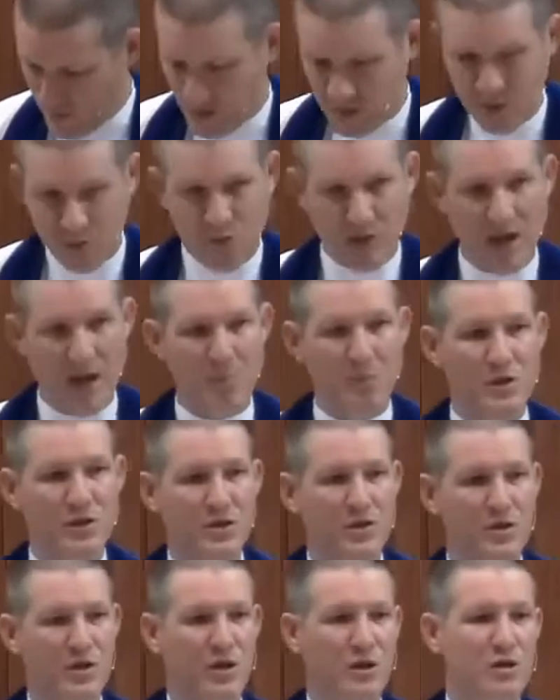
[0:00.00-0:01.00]
So what happens
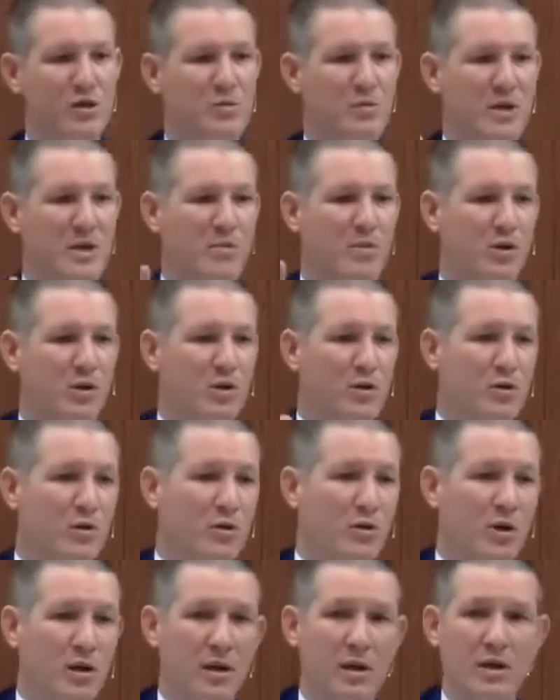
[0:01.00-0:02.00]
to those people
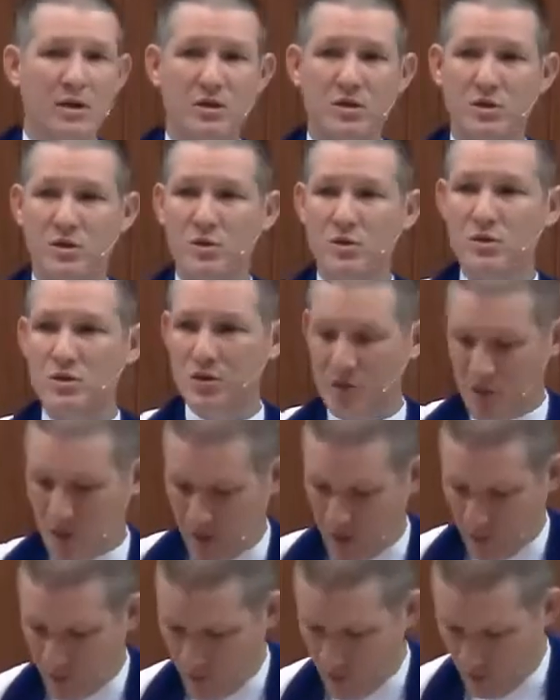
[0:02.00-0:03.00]
who choose to
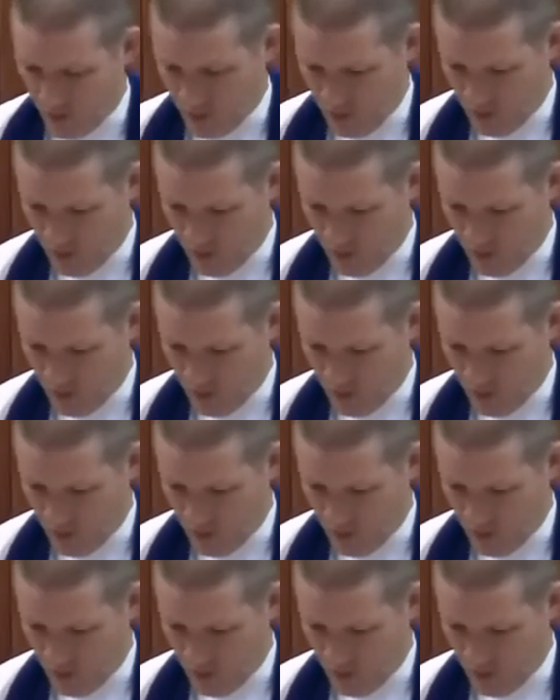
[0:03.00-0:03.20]
go